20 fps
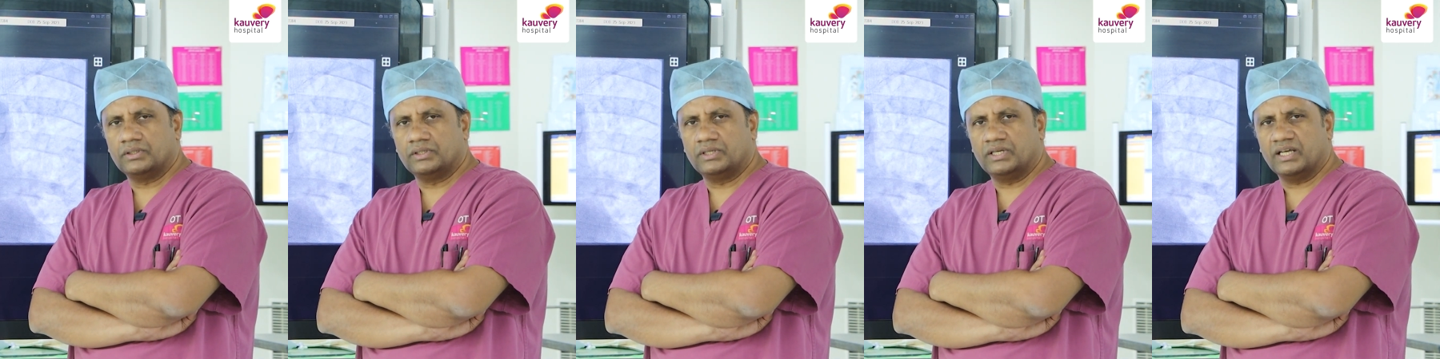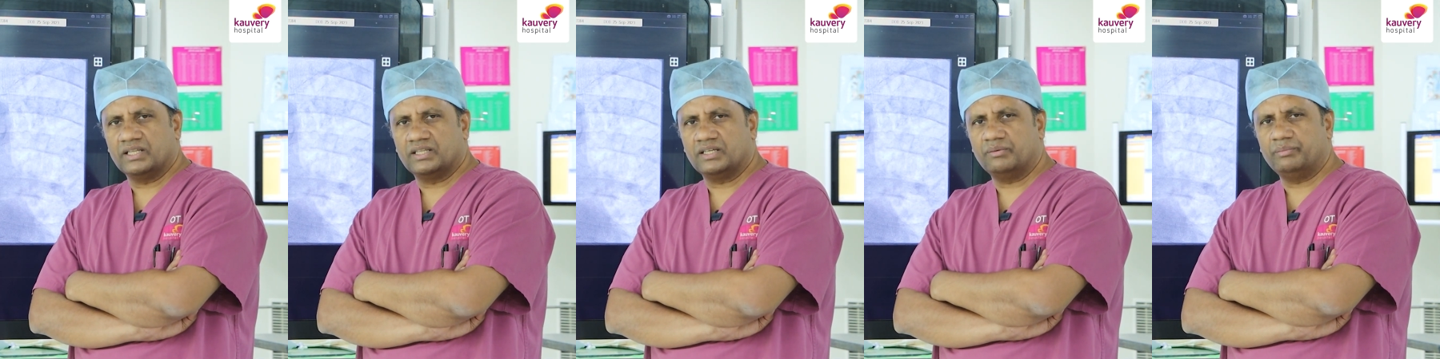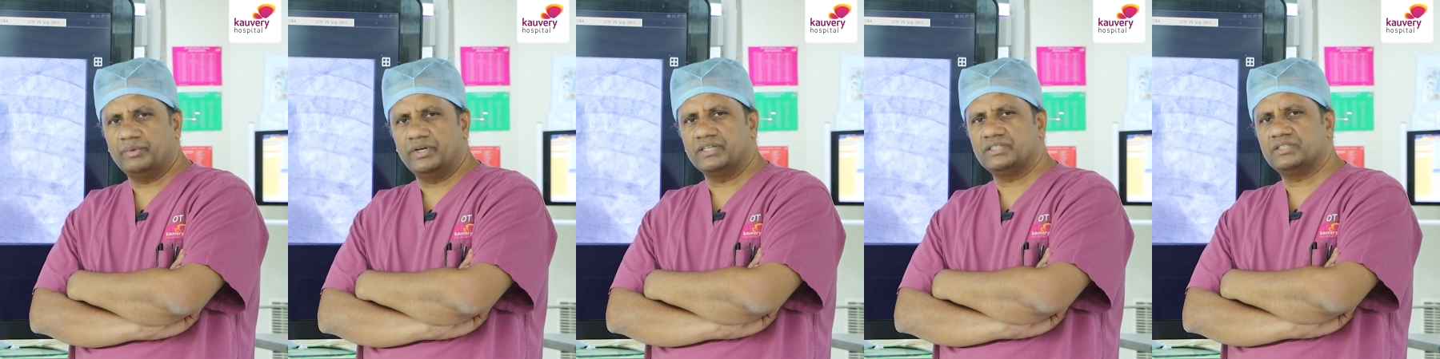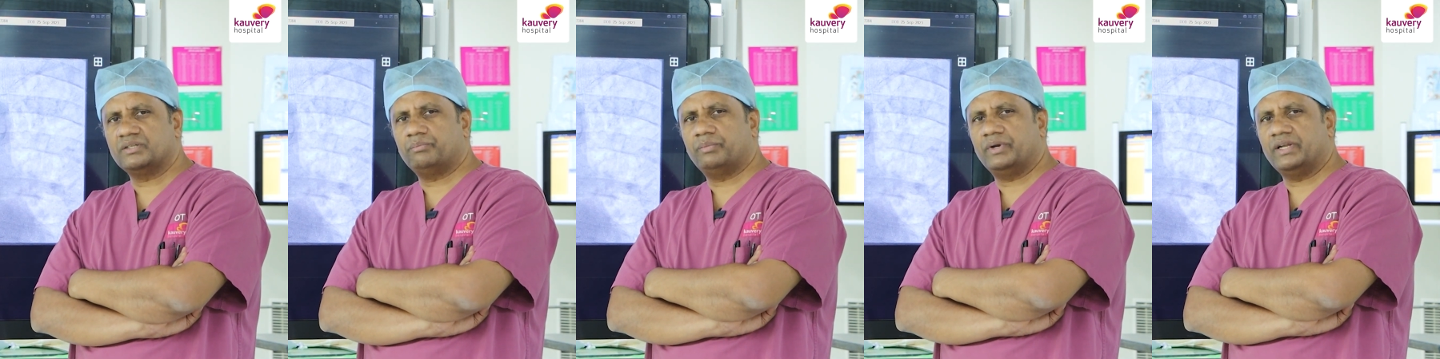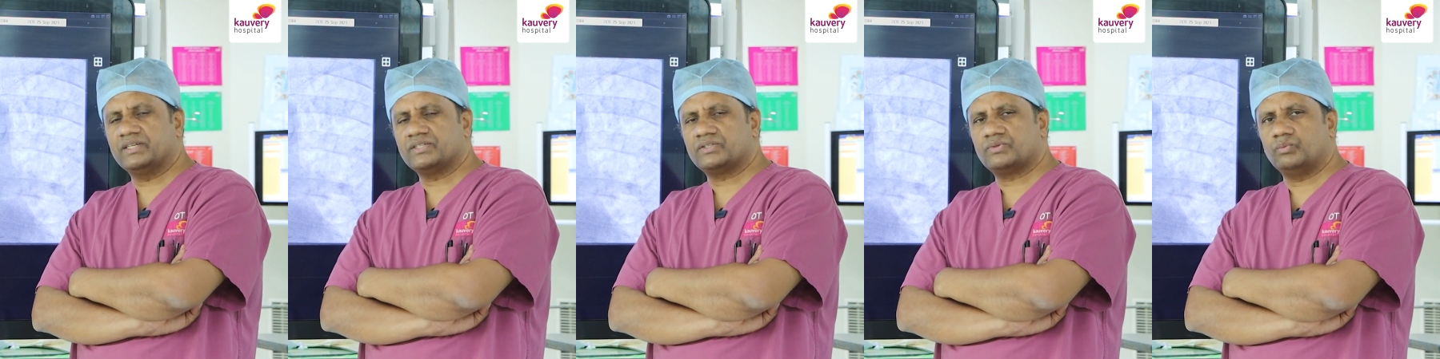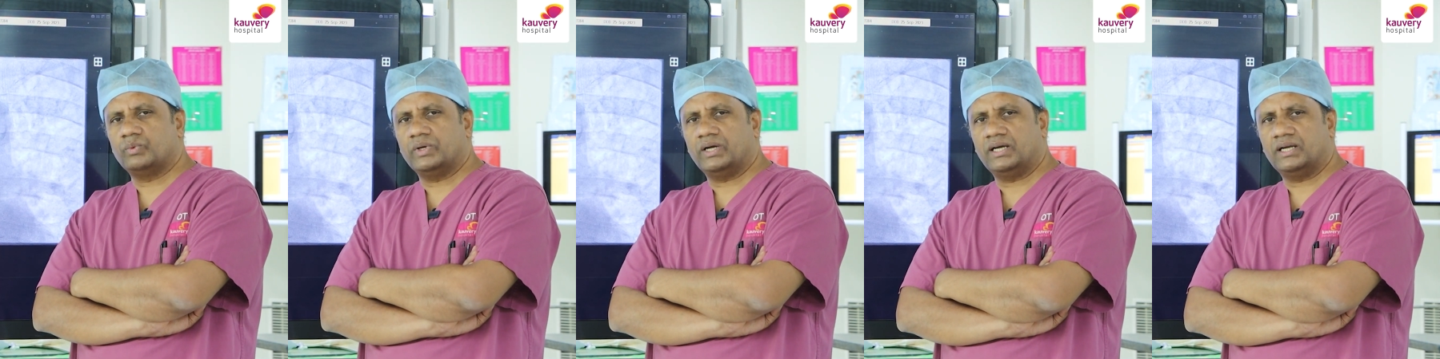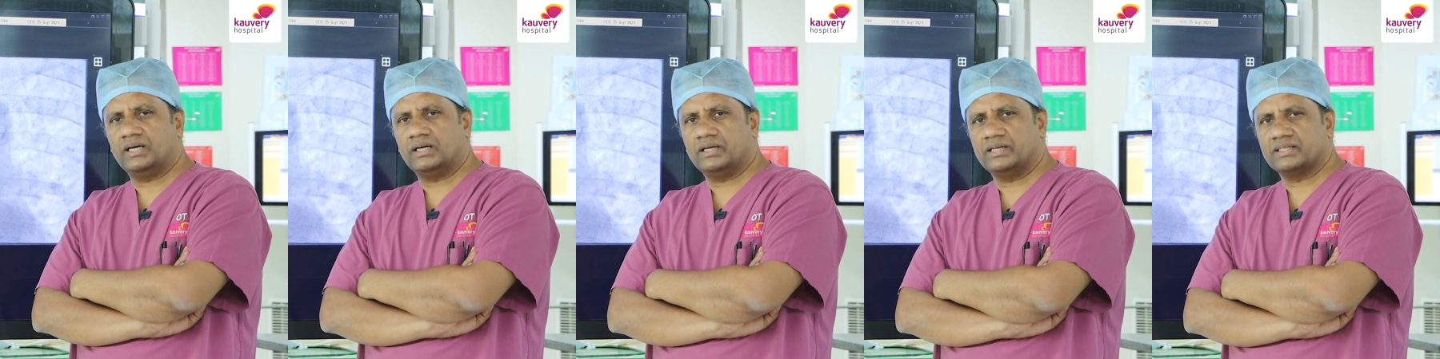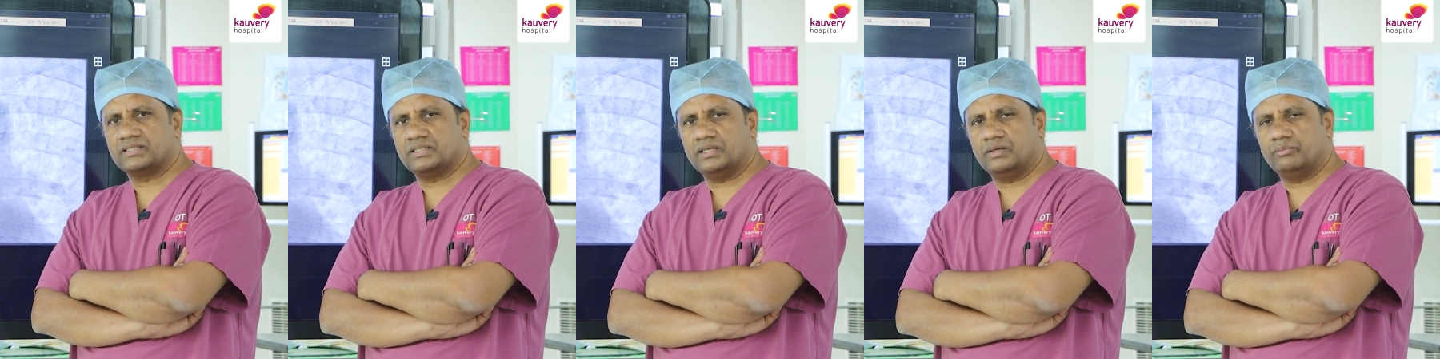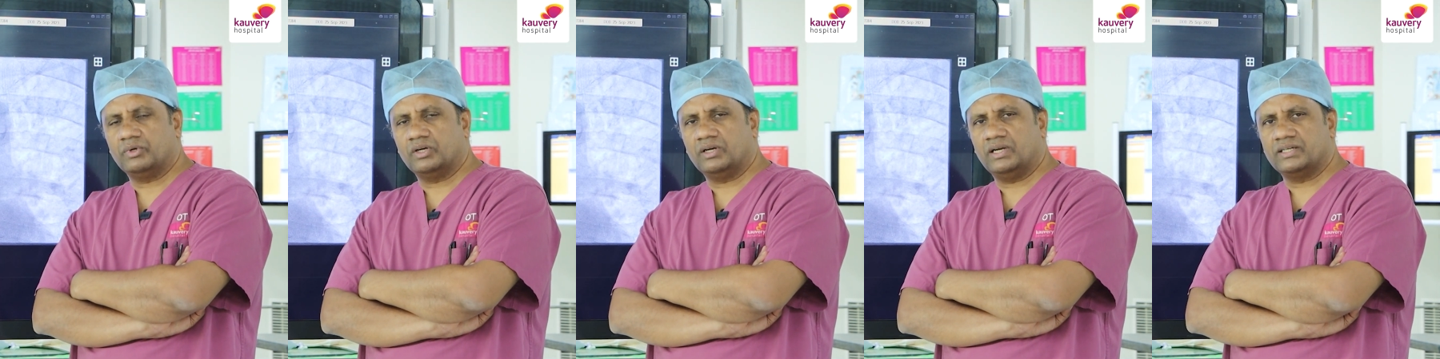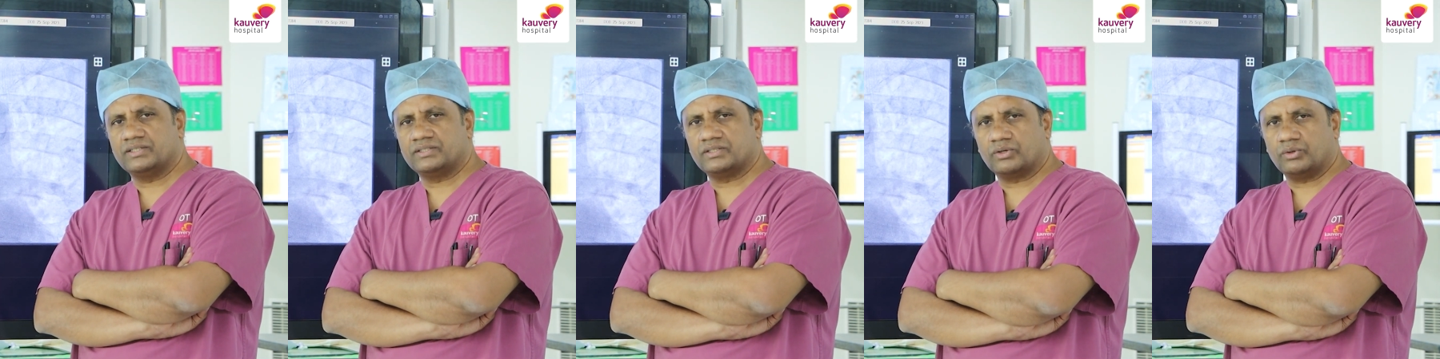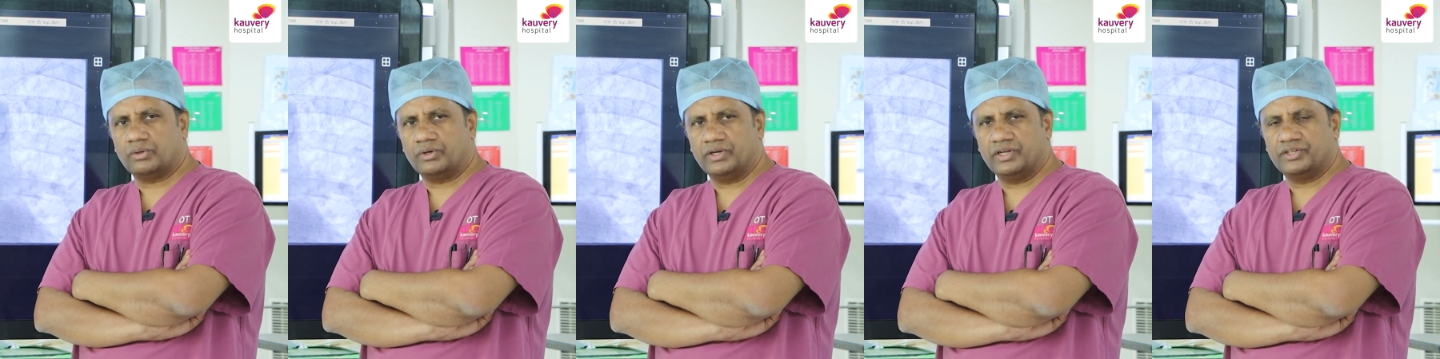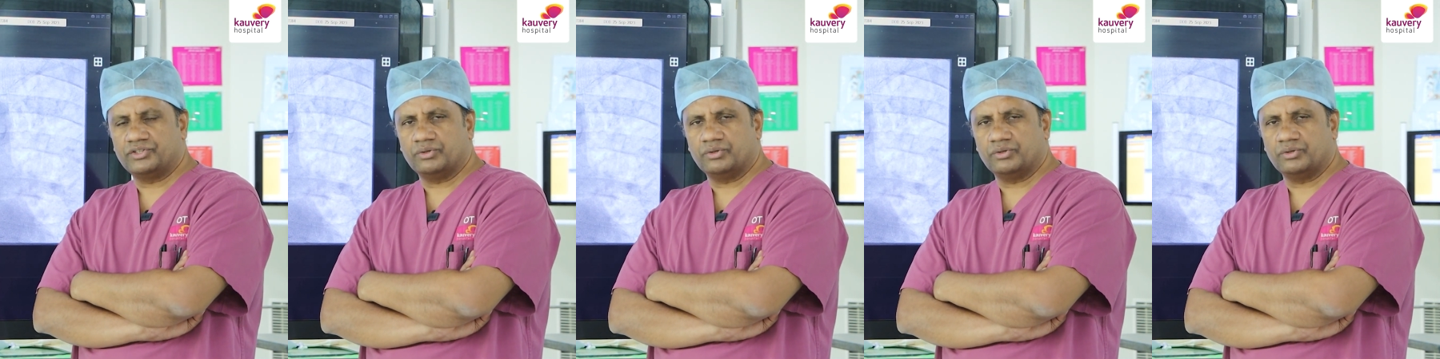The other major place where excimer laser coronary